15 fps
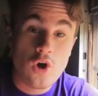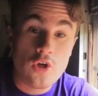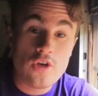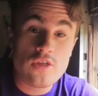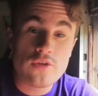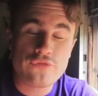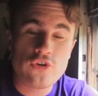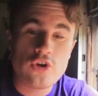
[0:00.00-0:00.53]

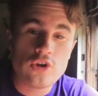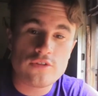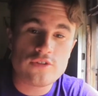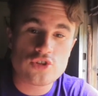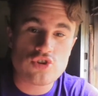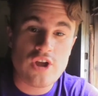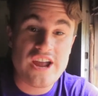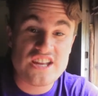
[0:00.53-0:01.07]
Although the food on
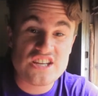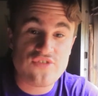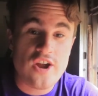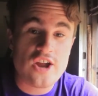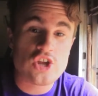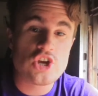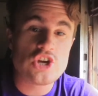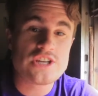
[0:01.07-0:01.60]
the train is
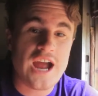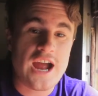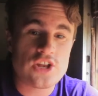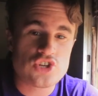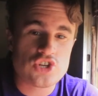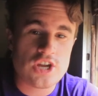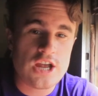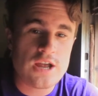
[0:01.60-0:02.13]
very good
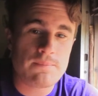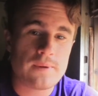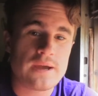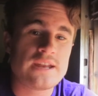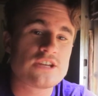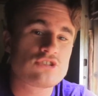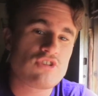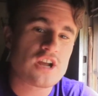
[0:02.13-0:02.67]
and cheap,
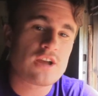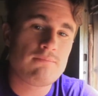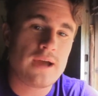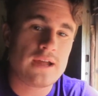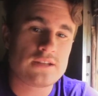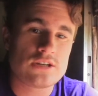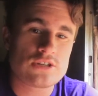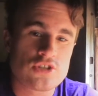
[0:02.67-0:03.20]
it is
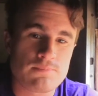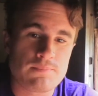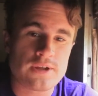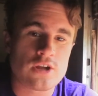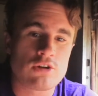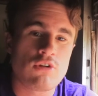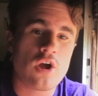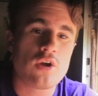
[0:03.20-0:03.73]
recommended to
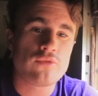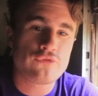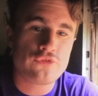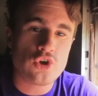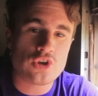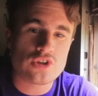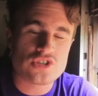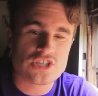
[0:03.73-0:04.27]
bring your own
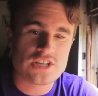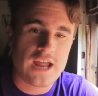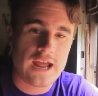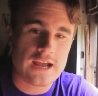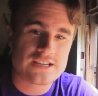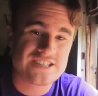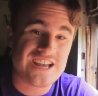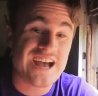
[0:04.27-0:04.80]
food and
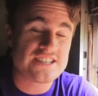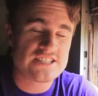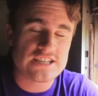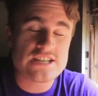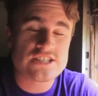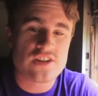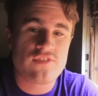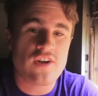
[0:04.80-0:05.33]
snacks, as
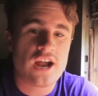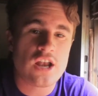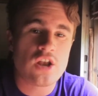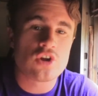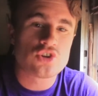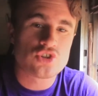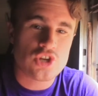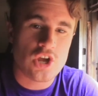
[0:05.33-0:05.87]
it is a very
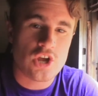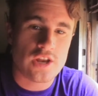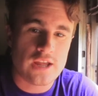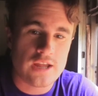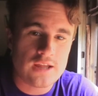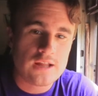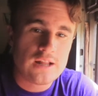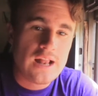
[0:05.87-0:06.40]
long
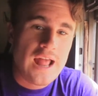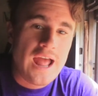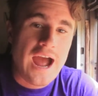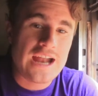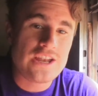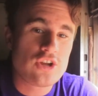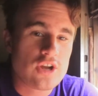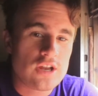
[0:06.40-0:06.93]
journey,
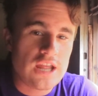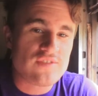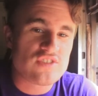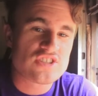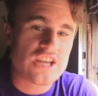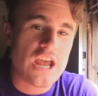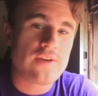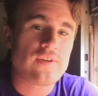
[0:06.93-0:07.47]
and you can
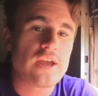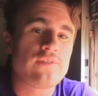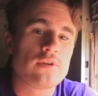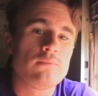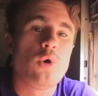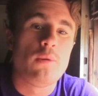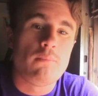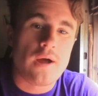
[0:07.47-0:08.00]
even save
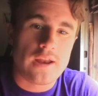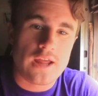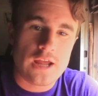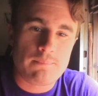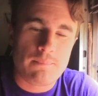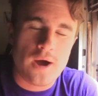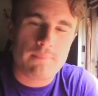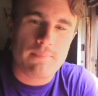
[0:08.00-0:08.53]
even more
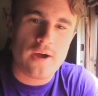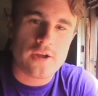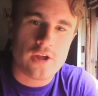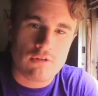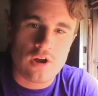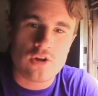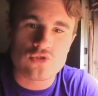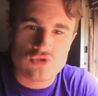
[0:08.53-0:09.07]
money by buying
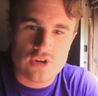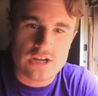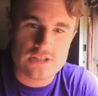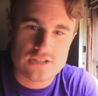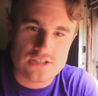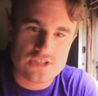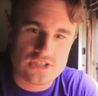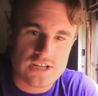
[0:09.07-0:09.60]
your own
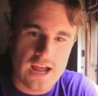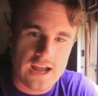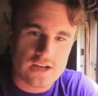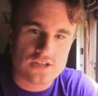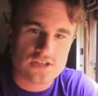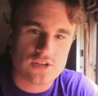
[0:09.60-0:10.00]
drinks and snacks.